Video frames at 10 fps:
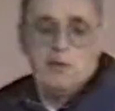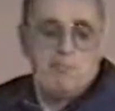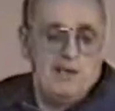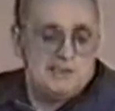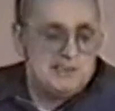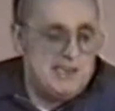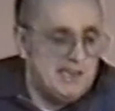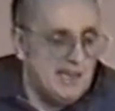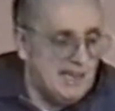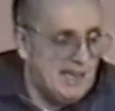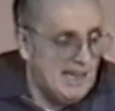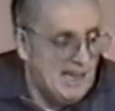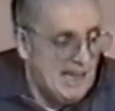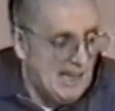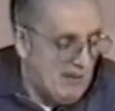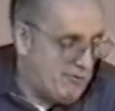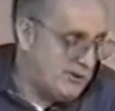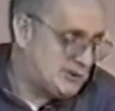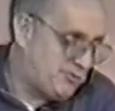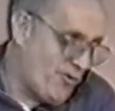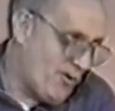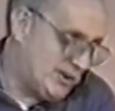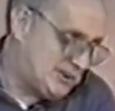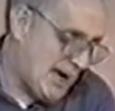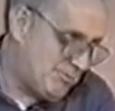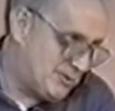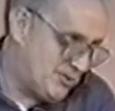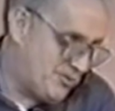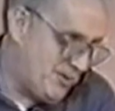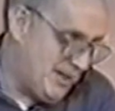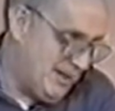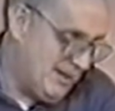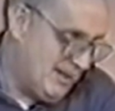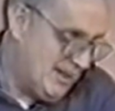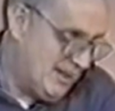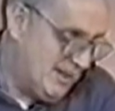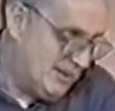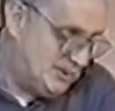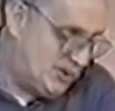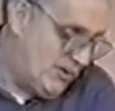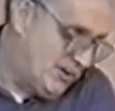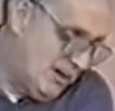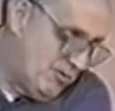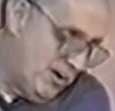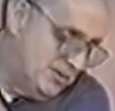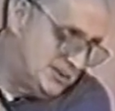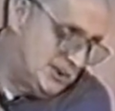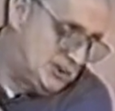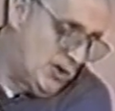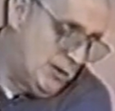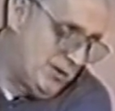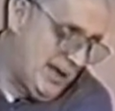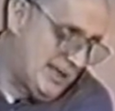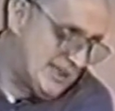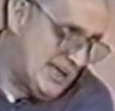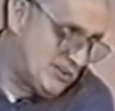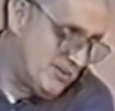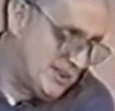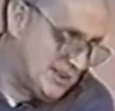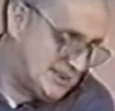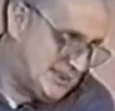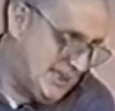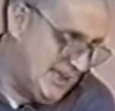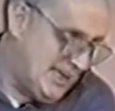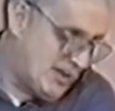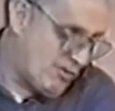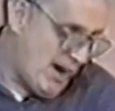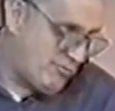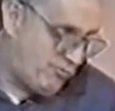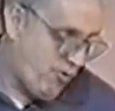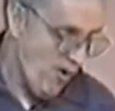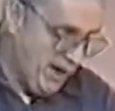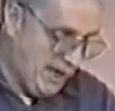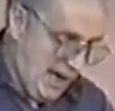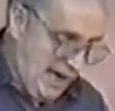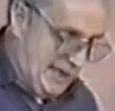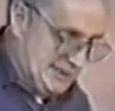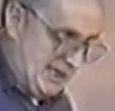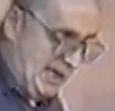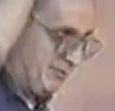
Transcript: in the big city? Verse 4, chapter 3. Jonah arose, and Jonah began to enter into the city, and he cried, 40 days, and